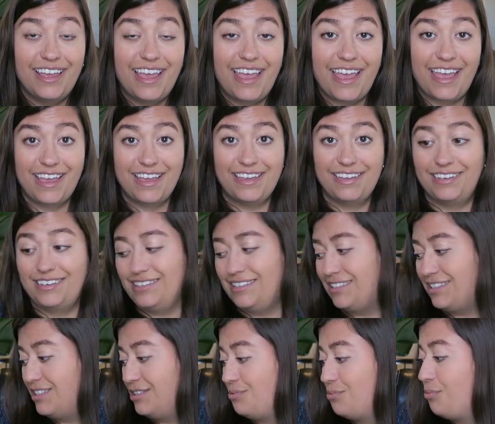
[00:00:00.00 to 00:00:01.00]

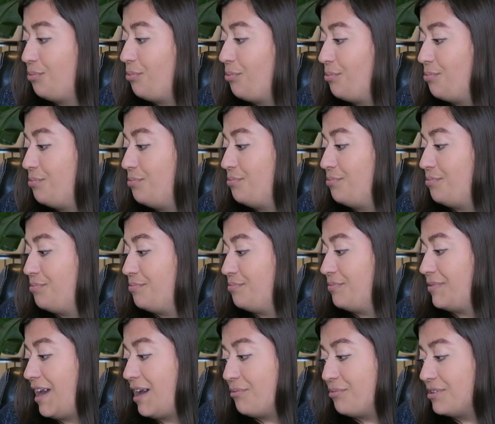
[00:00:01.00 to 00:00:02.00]
And
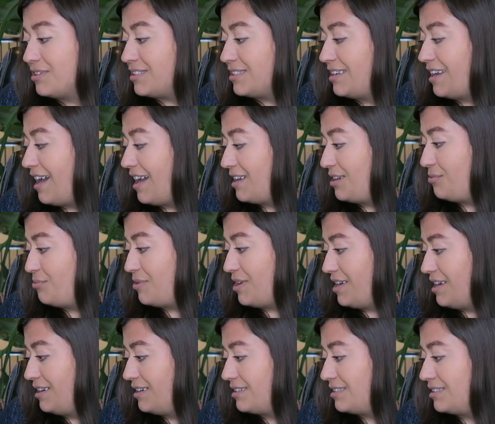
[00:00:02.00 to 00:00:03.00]
that was nine
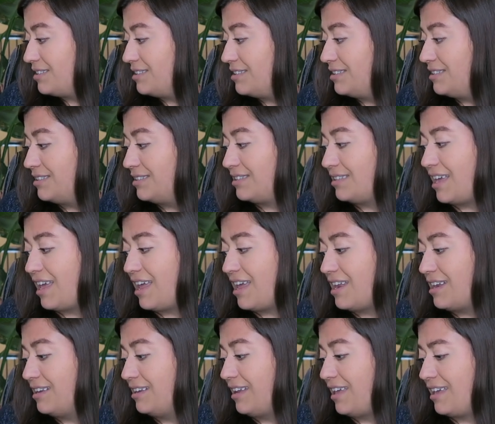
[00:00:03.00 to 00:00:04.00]
weeks
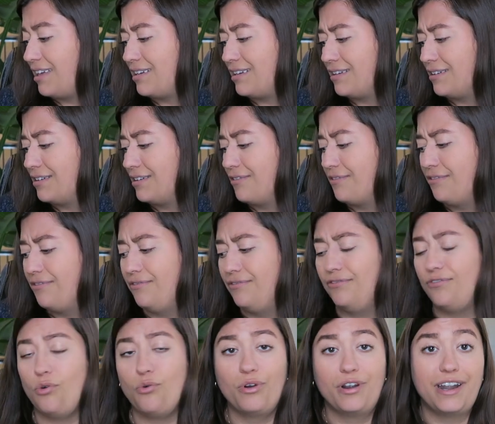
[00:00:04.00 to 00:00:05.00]
and like
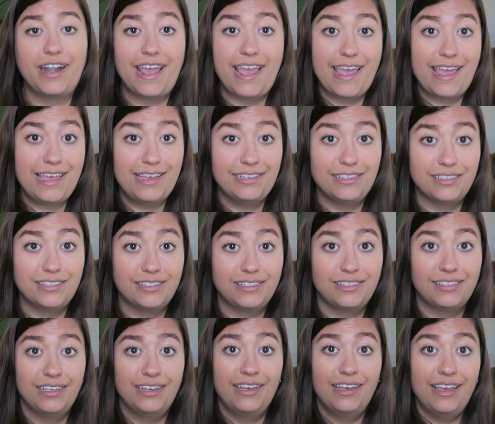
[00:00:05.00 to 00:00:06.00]
four
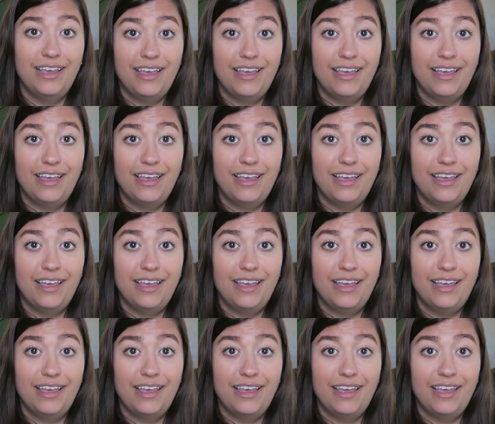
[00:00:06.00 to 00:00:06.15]
days.